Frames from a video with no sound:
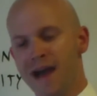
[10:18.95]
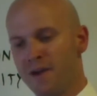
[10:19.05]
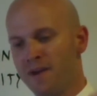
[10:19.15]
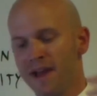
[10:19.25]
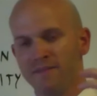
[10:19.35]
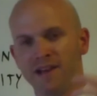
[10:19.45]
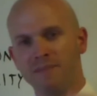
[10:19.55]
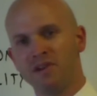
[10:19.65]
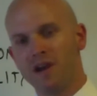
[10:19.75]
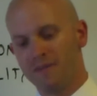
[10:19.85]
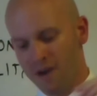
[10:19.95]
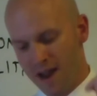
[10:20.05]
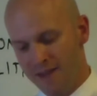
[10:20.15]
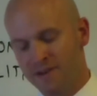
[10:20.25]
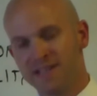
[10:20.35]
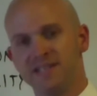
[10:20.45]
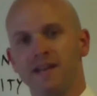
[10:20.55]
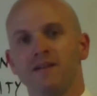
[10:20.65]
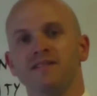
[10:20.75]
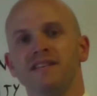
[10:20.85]
I don't have time to cover every
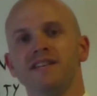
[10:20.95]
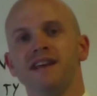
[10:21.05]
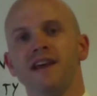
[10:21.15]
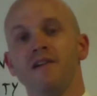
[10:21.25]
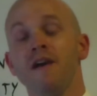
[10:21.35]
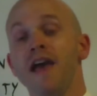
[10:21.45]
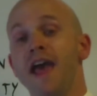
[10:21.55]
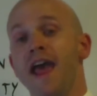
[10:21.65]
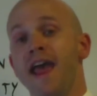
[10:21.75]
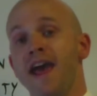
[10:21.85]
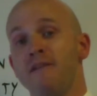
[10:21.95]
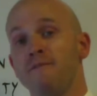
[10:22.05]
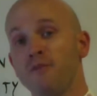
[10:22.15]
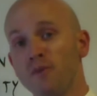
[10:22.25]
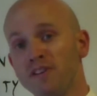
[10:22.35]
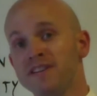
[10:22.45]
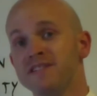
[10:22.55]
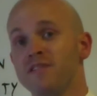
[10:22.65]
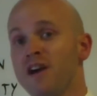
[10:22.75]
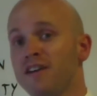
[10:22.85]
single detail, and forward this
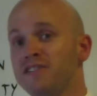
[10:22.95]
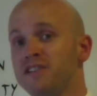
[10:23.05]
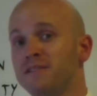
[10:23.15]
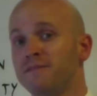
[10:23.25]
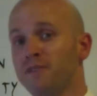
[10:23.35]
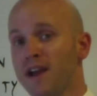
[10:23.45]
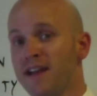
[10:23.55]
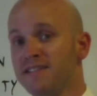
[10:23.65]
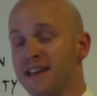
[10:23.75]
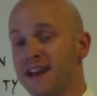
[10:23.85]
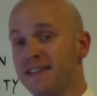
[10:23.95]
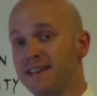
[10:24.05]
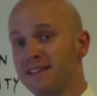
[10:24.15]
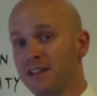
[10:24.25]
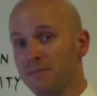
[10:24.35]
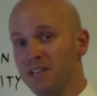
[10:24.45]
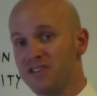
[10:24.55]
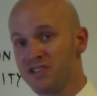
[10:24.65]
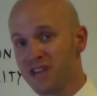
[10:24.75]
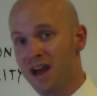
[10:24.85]
along to your friends, and I think they'll be
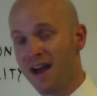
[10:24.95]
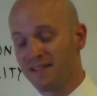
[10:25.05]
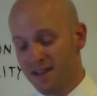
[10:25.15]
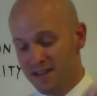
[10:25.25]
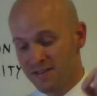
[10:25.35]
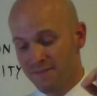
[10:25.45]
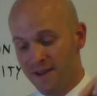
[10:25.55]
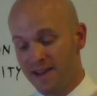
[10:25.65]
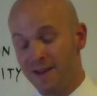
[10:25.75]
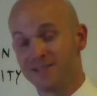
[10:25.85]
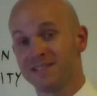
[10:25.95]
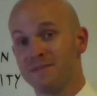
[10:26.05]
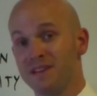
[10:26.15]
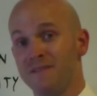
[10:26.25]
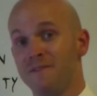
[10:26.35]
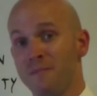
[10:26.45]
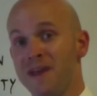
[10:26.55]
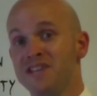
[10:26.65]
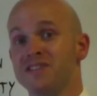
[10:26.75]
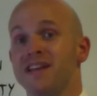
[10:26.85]
shocked to find out some of the
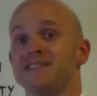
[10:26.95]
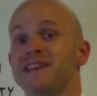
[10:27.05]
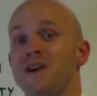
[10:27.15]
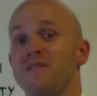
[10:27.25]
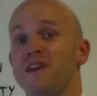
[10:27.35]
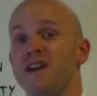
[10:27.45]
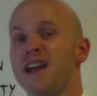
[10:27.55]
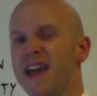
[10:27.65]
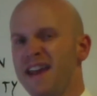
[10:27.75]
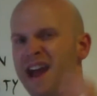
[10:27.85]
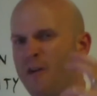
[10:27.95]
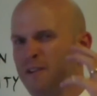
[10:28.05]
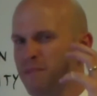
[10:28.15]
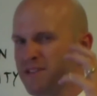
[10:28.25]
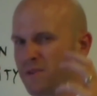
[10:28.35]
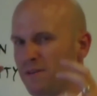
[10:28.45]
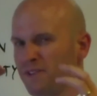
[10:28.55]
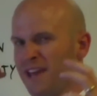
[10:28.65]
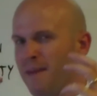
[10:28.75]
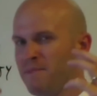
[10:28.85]
information that's down there and how we've been sort
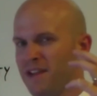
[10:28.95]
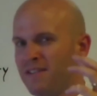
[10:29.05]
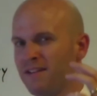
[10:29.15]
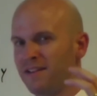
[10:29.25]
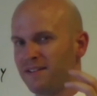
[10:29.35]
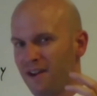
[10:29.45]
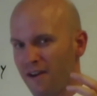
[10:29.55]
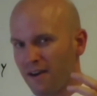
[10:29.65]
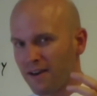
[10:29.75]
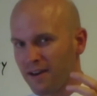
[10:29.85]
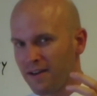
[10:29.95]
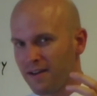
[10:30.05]
of kept in the dark